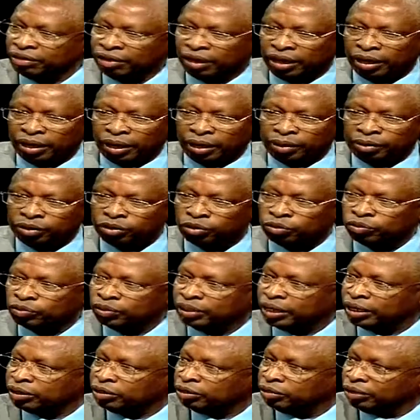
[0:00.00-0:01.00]
I don't
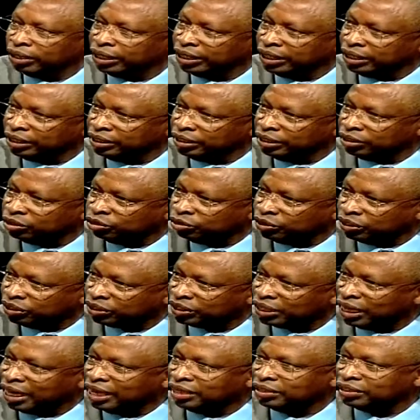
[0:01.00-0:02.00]
want to go again into the
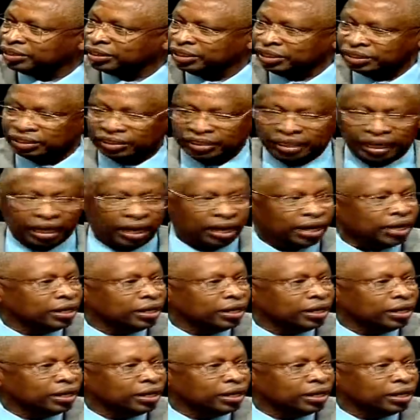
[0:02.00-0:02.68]
sciences. There are